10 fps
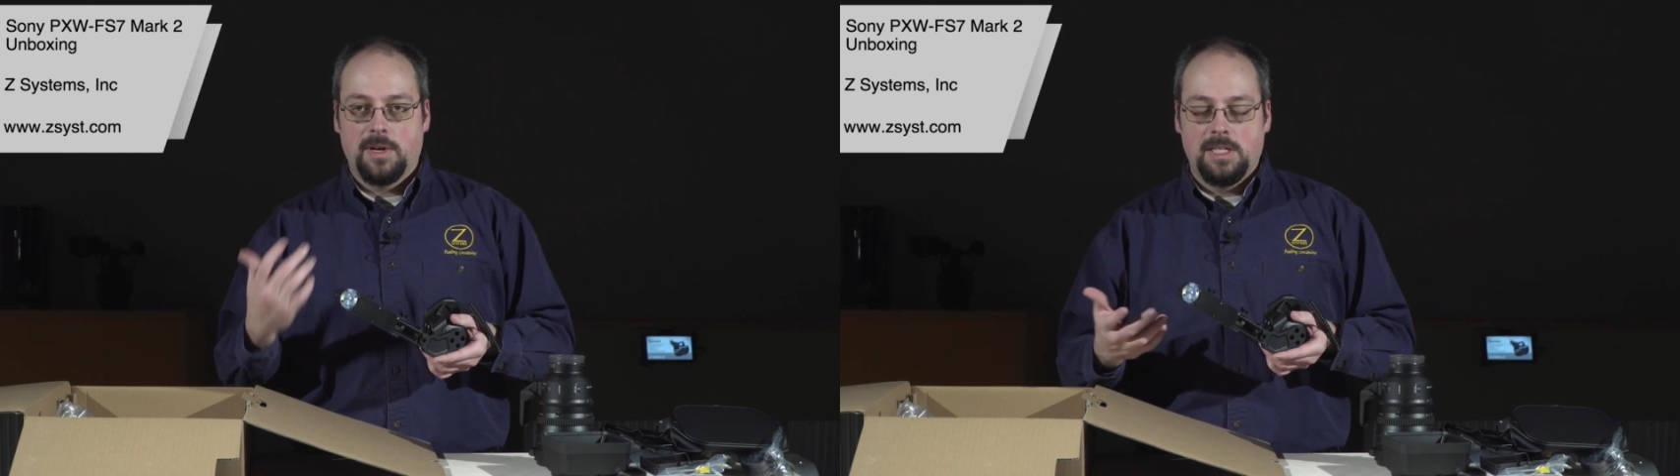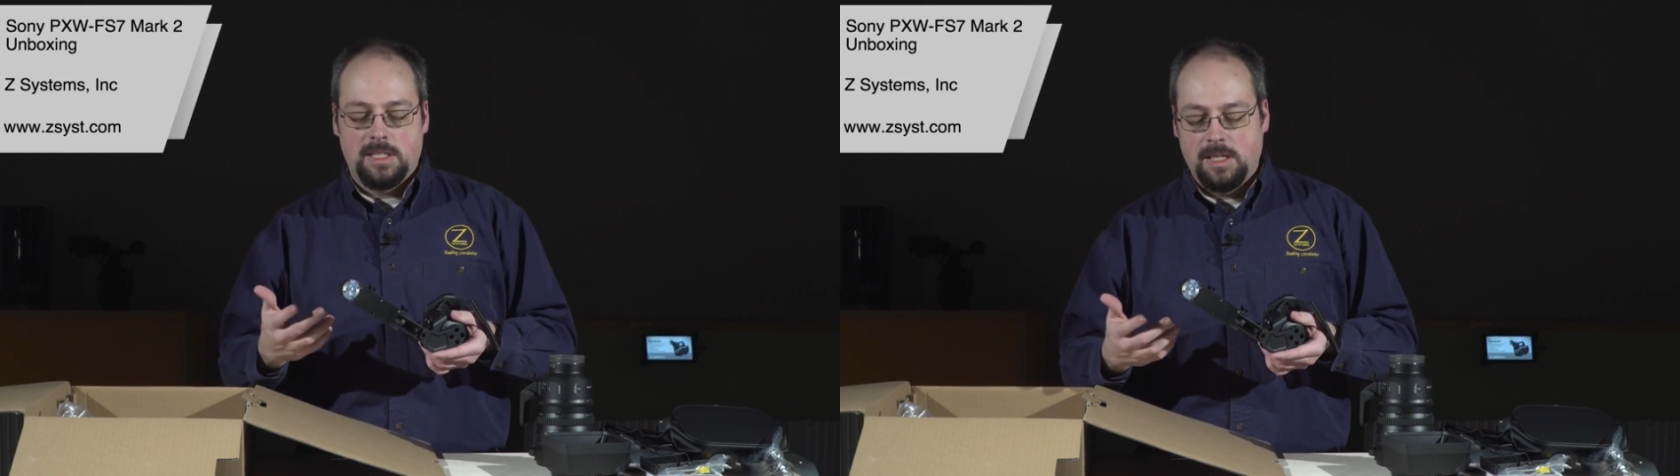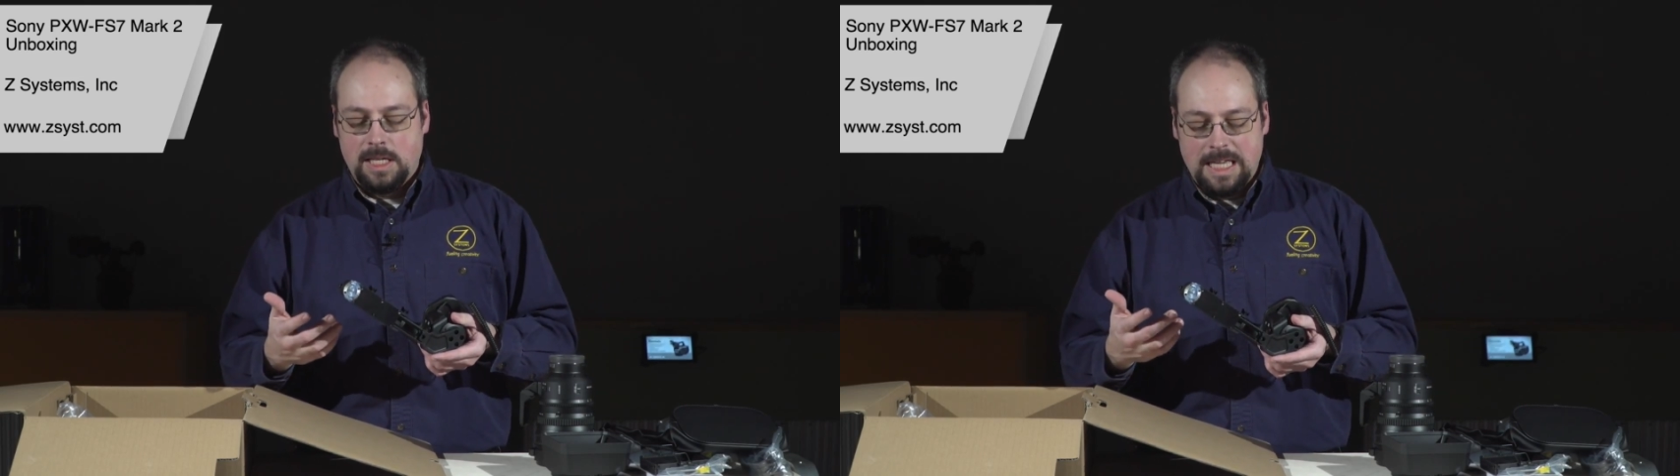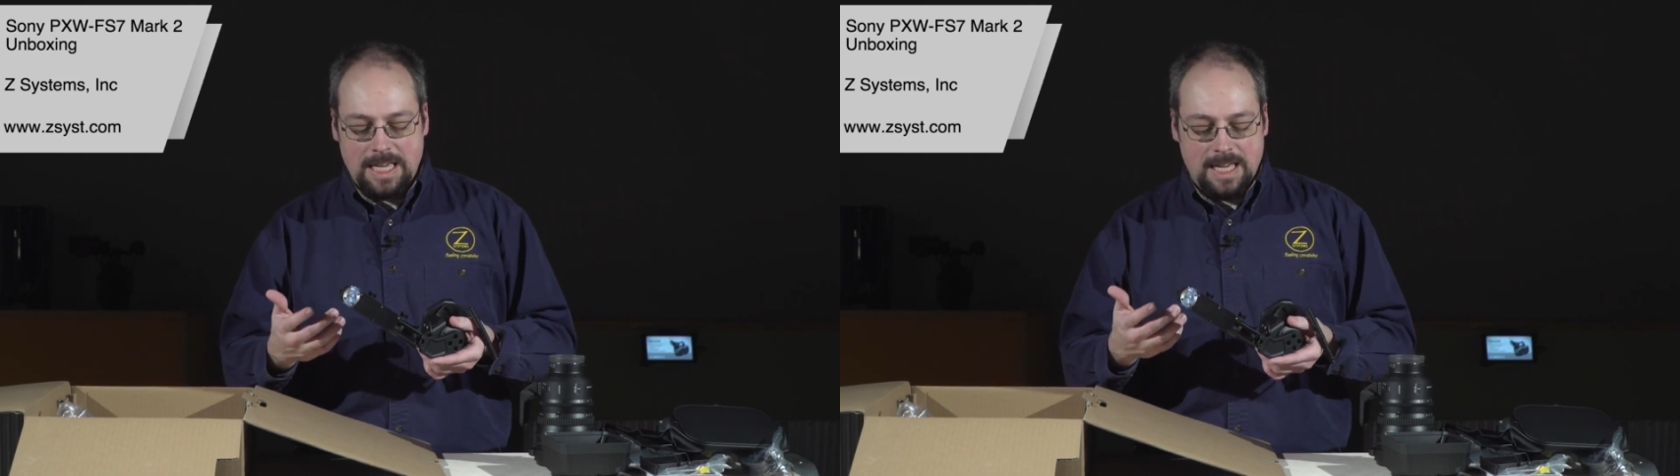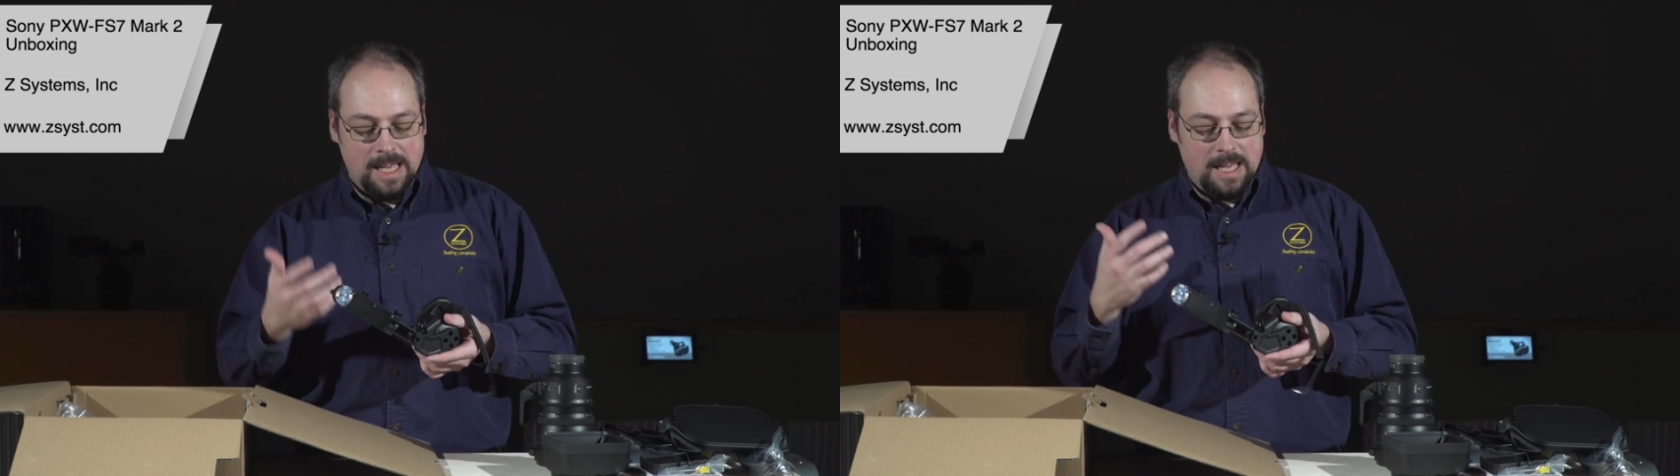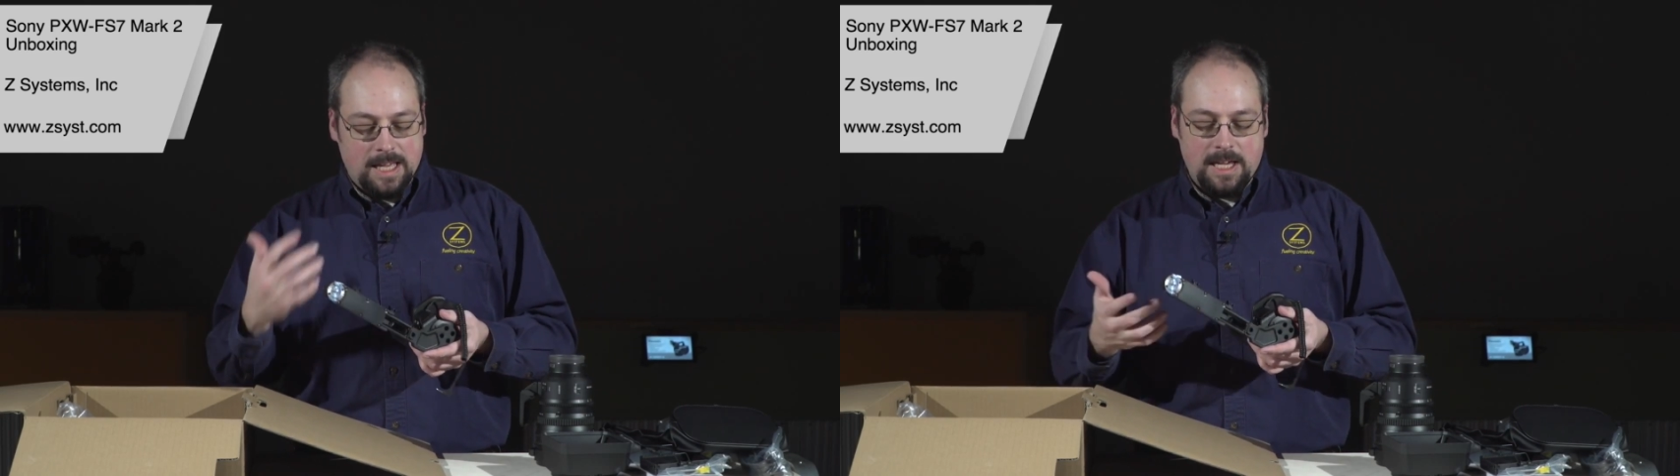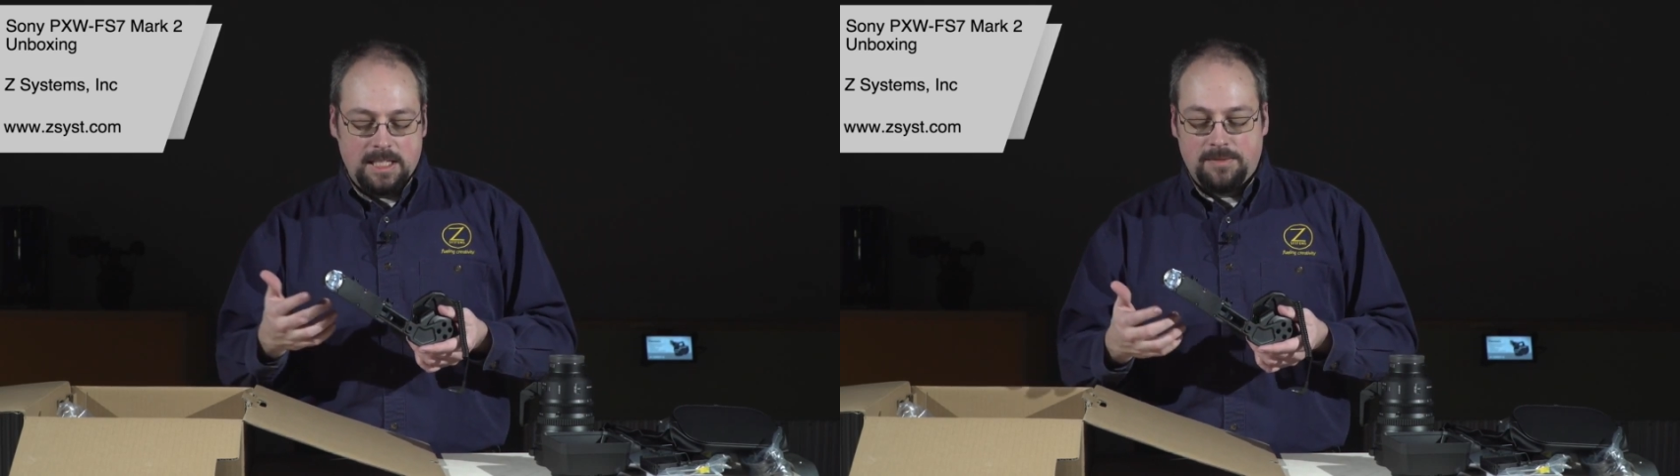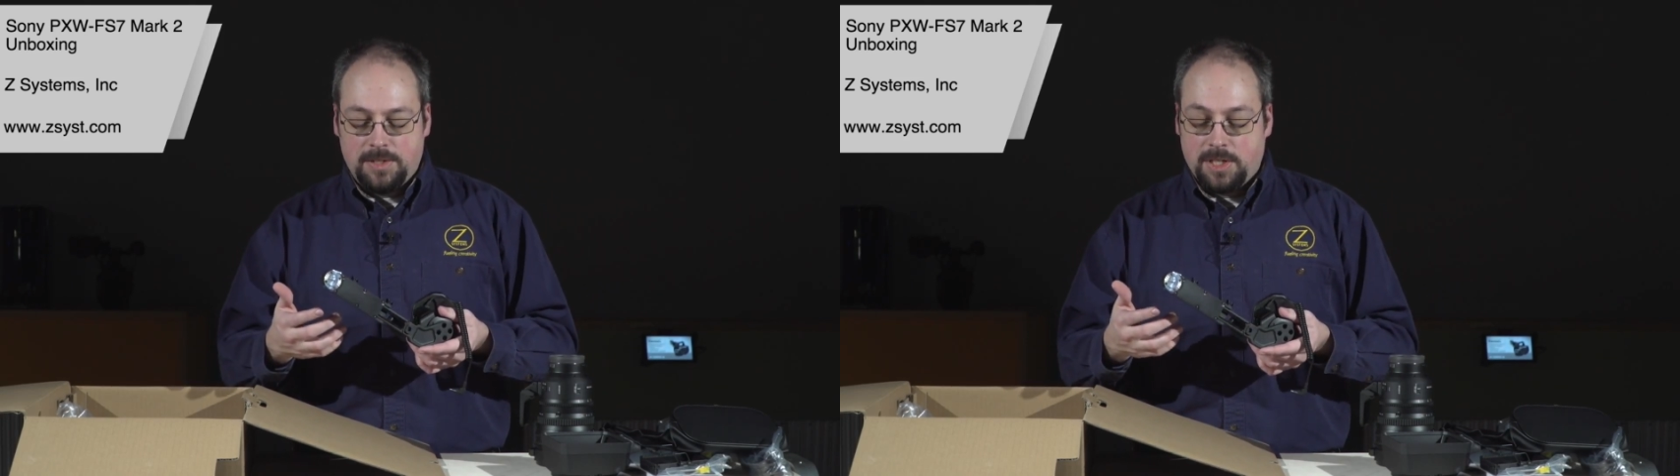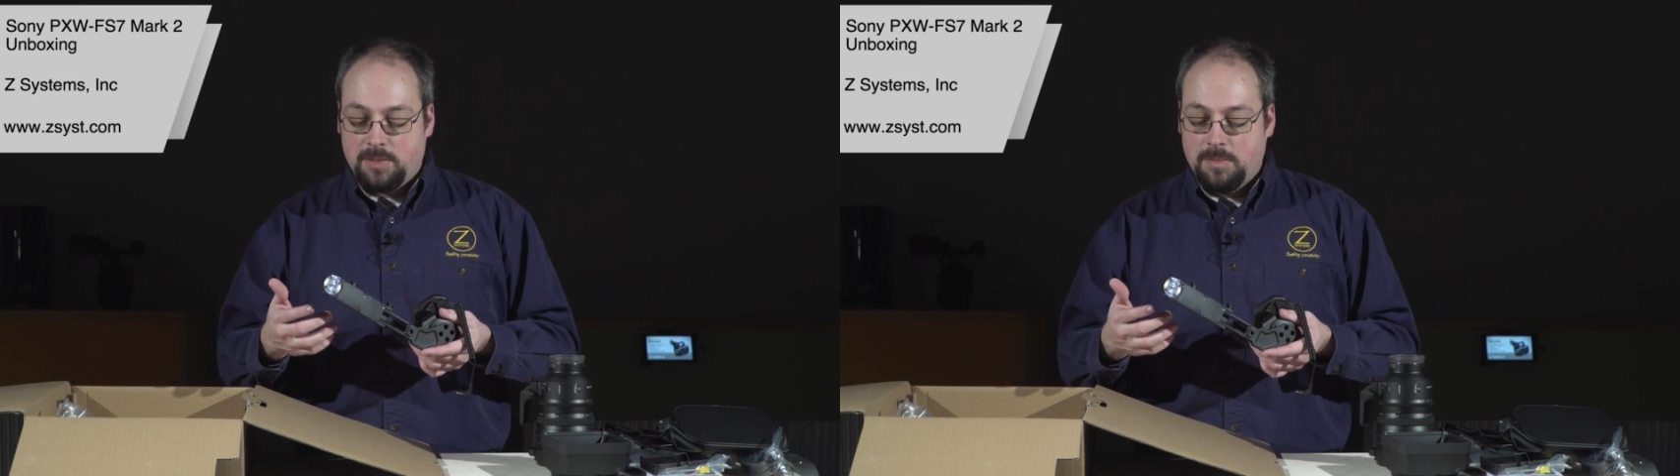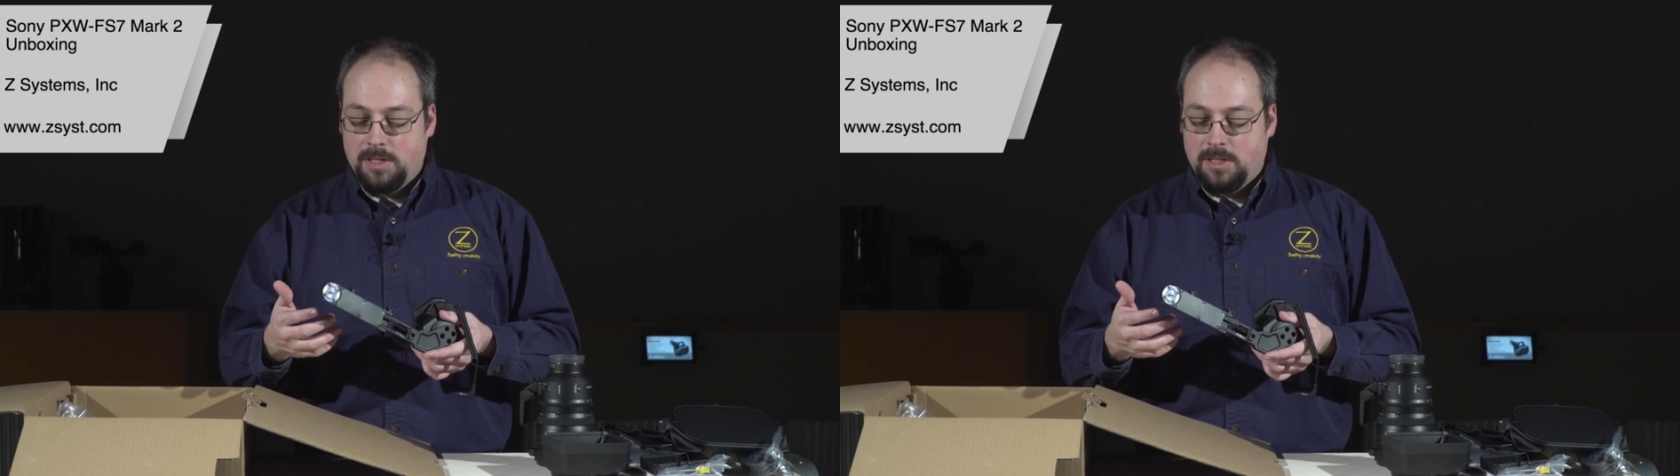ease of
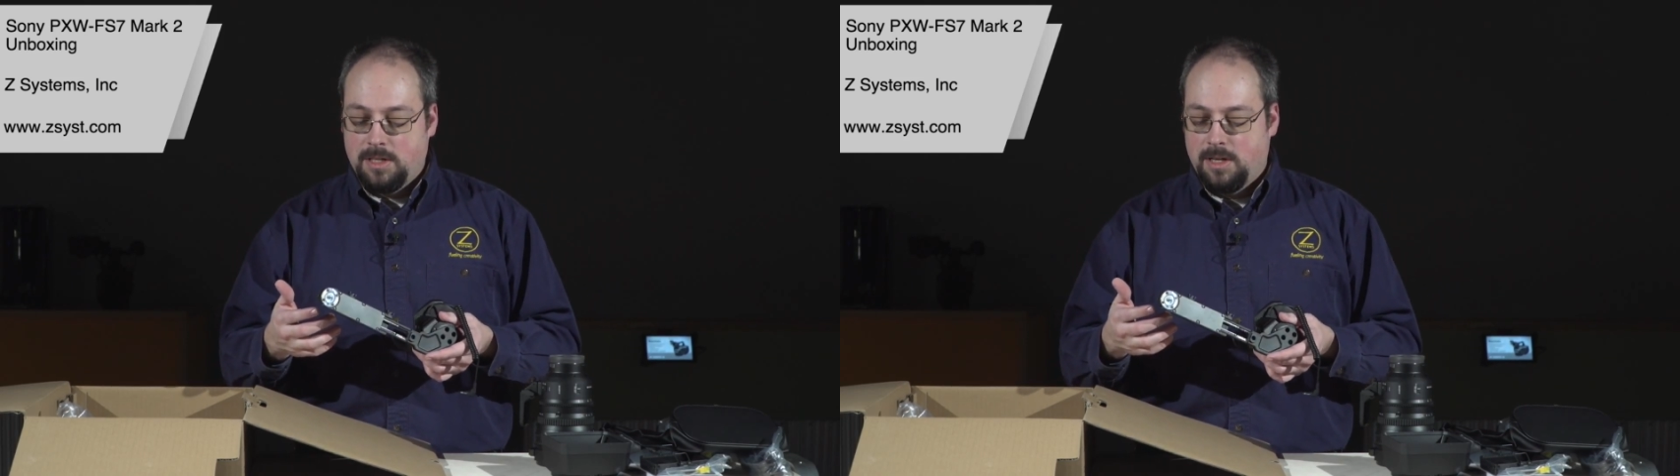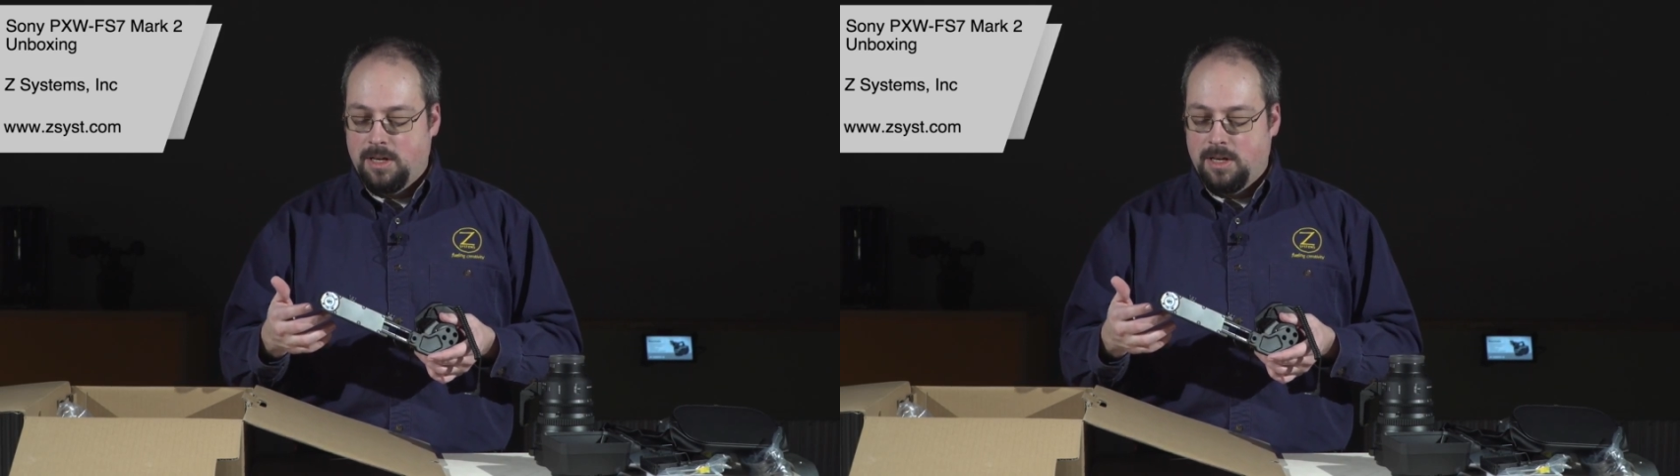adjustment,